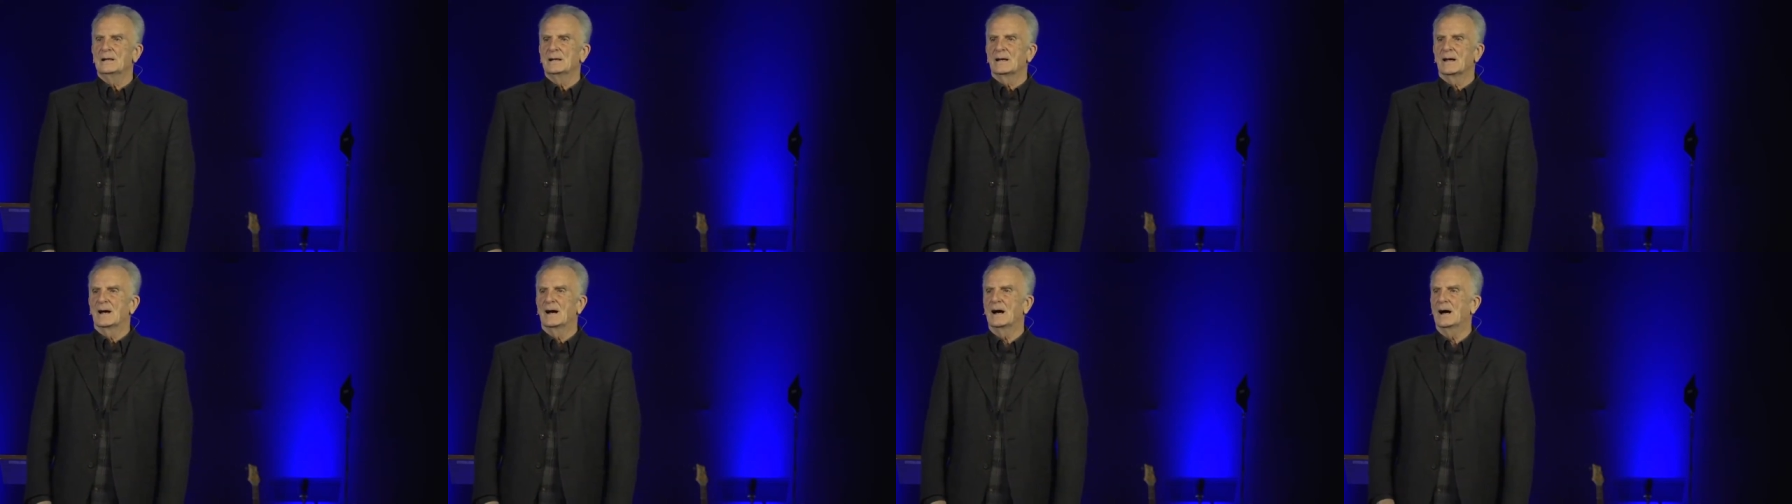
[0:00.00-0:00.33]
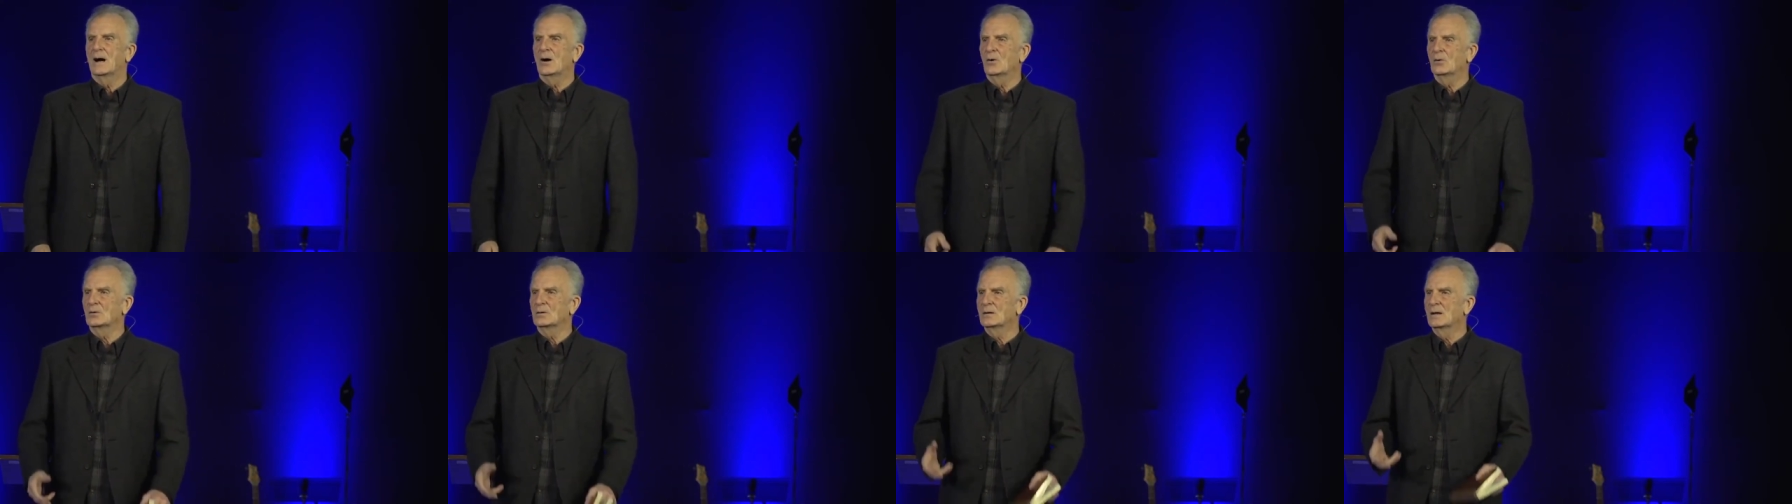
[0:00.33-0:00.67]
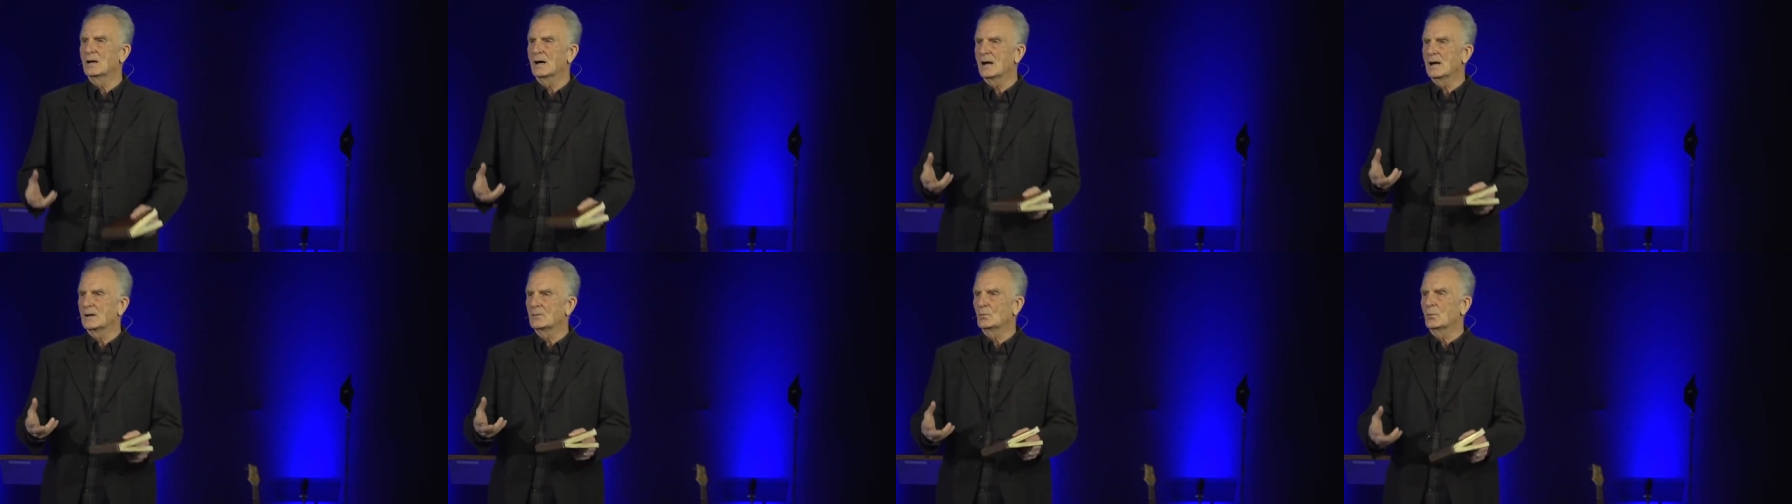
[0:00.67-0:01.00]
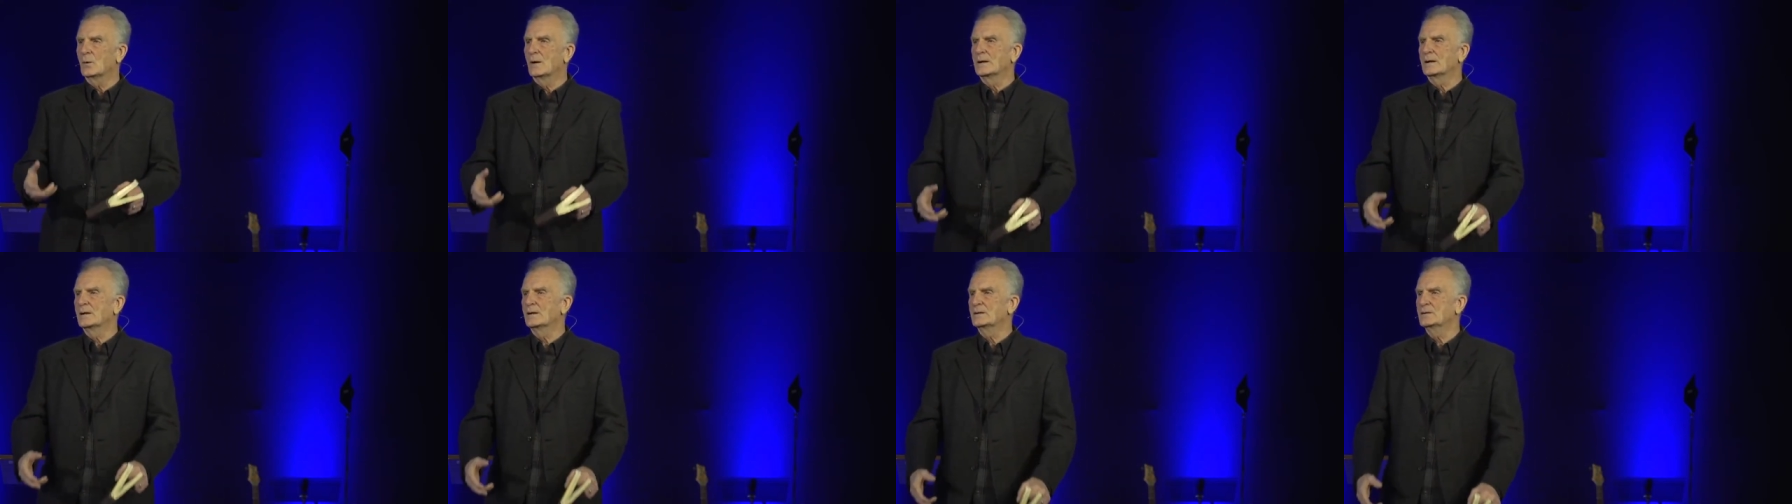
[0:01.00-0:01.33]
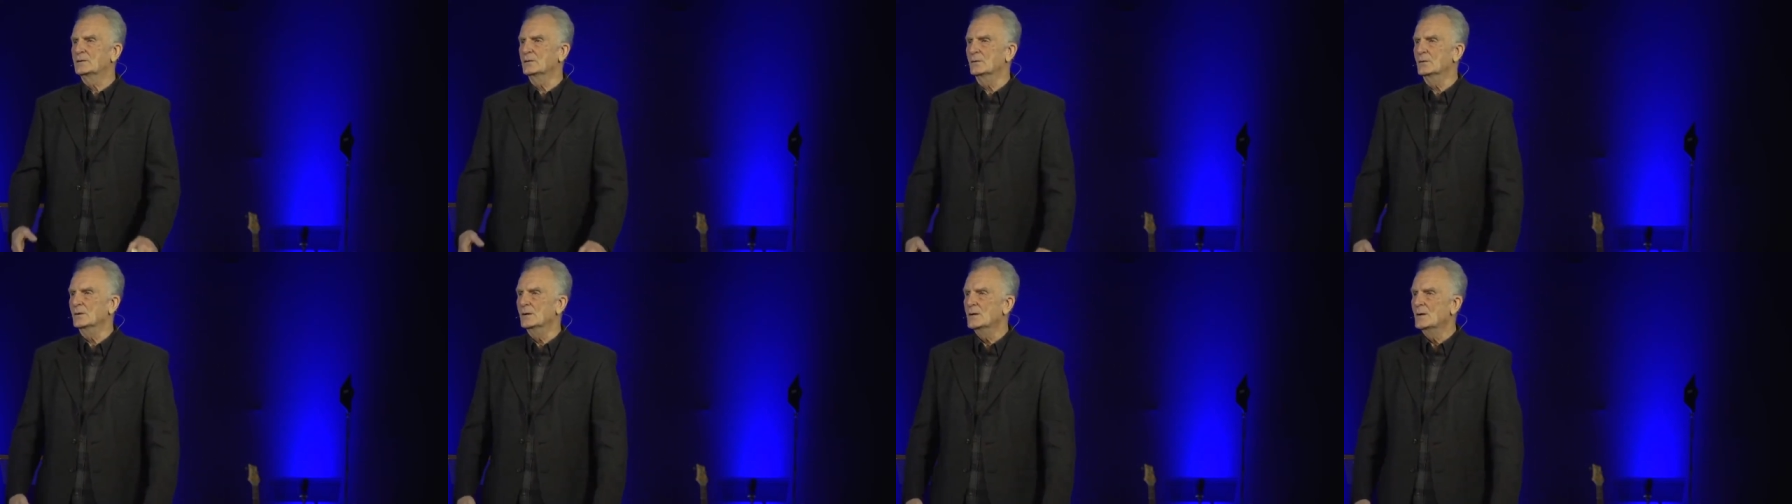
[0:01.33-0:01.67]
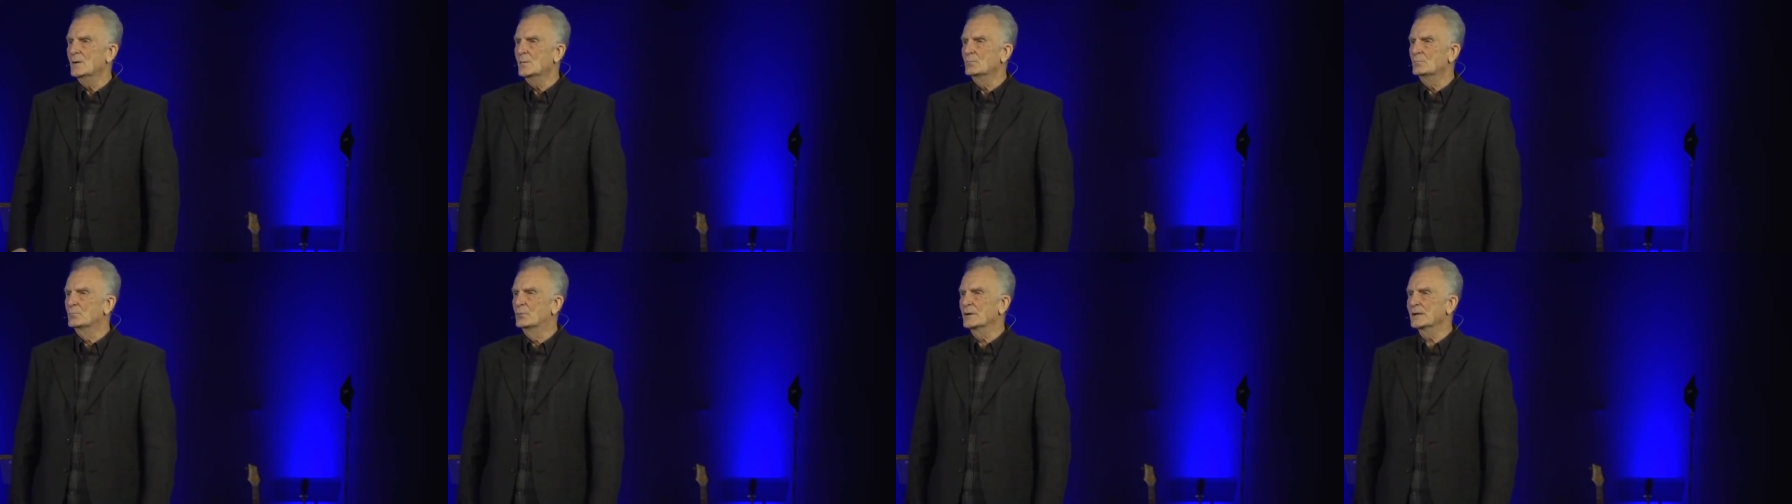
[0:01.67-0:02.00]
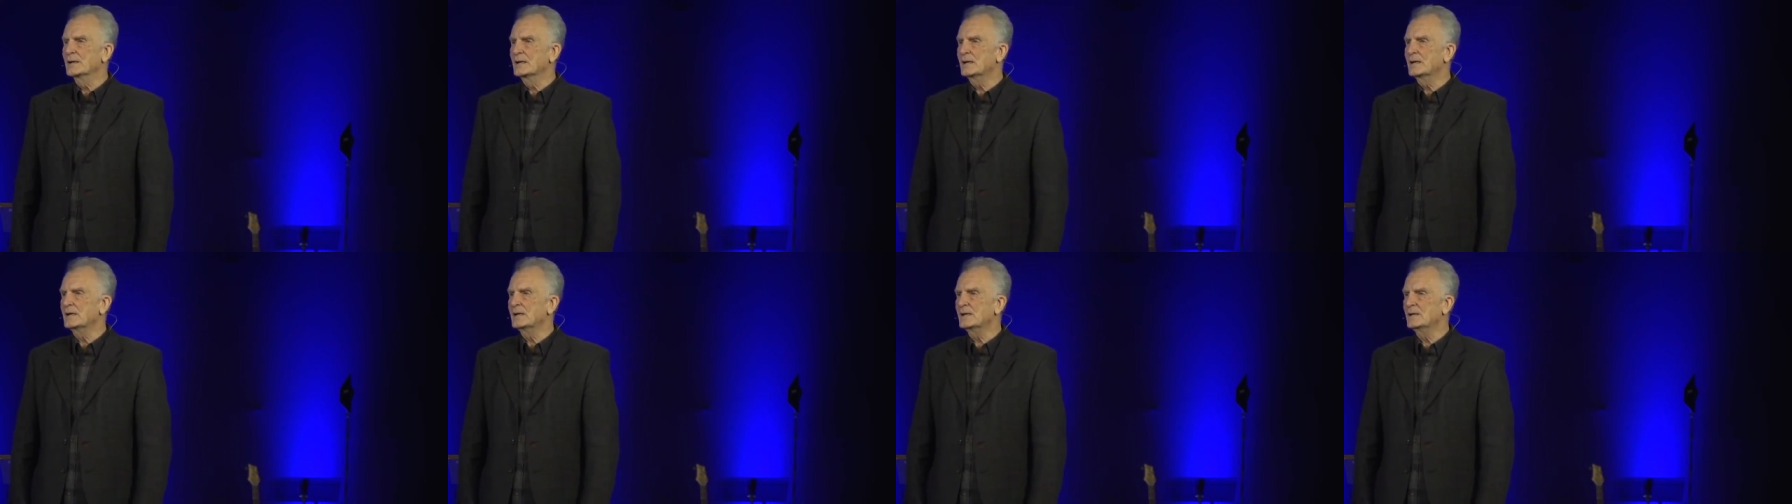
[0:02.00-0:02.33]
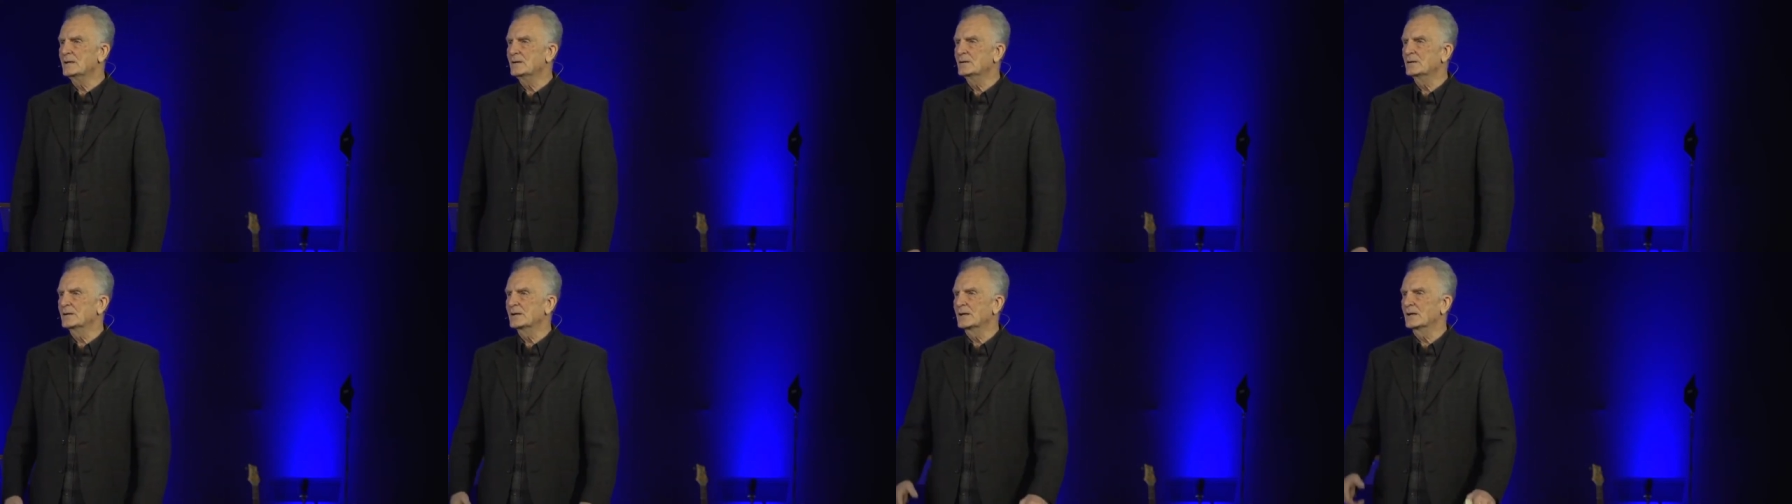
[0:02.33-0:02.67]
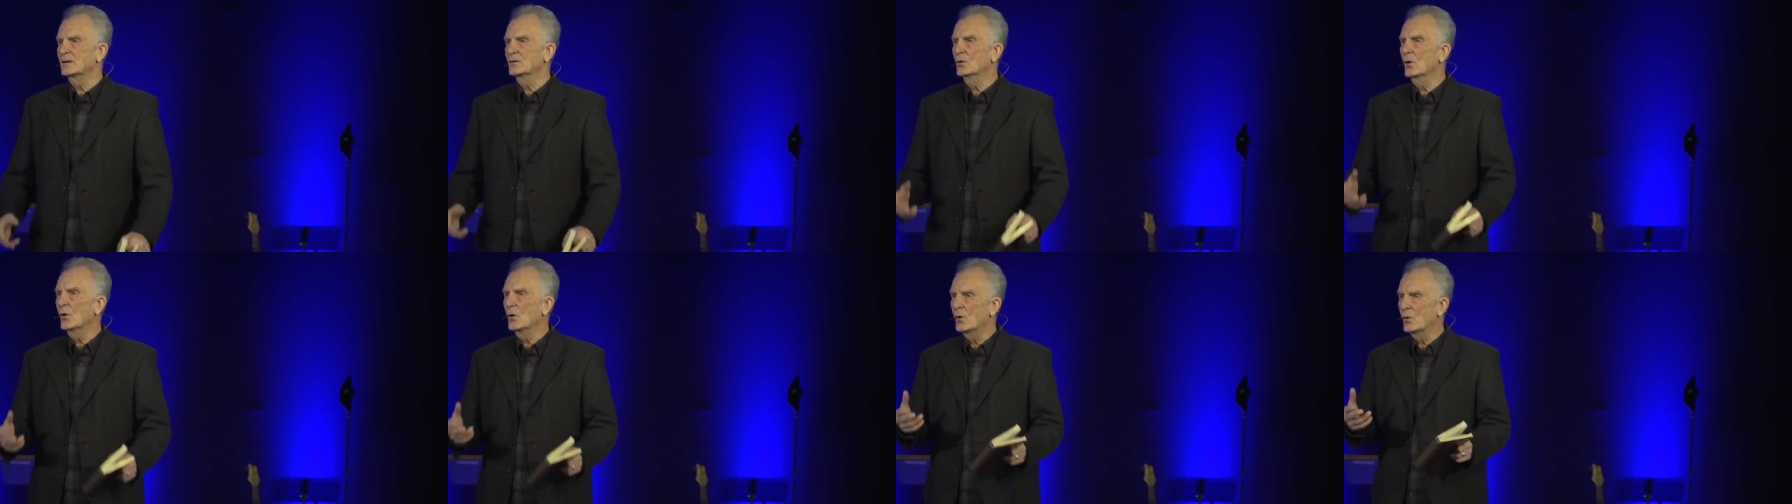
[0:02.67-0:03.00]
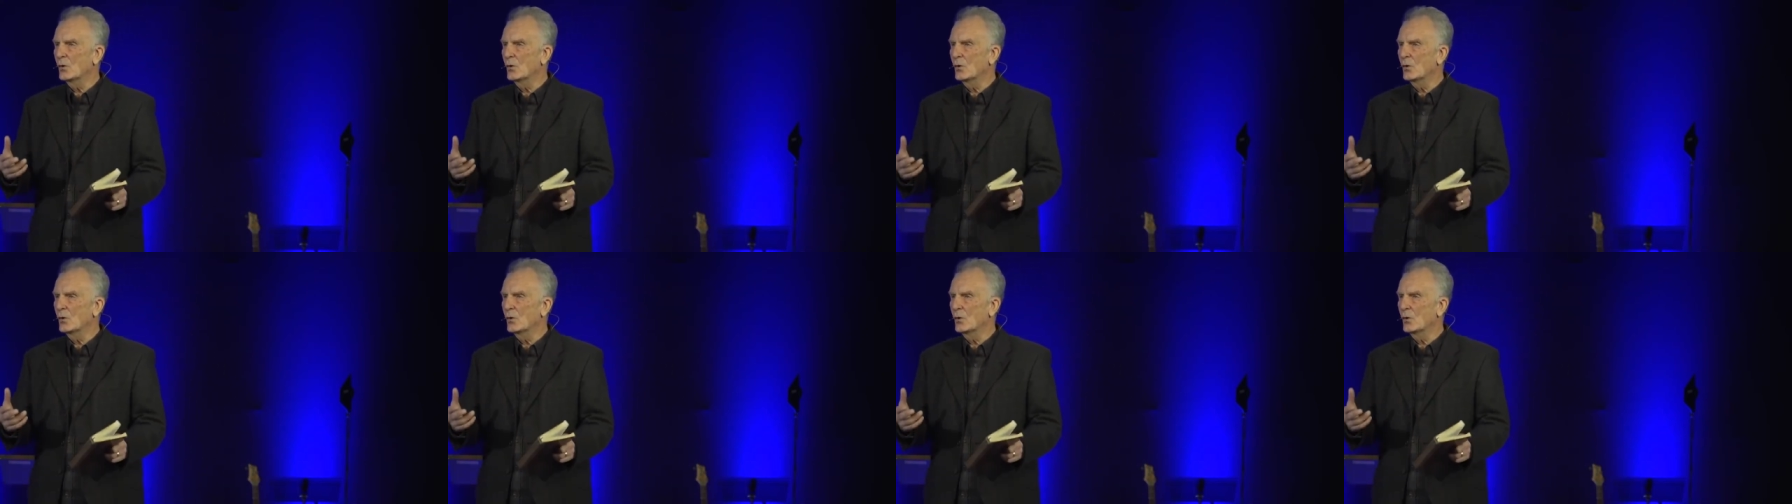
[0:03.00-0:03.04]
how God wanted to bring healing and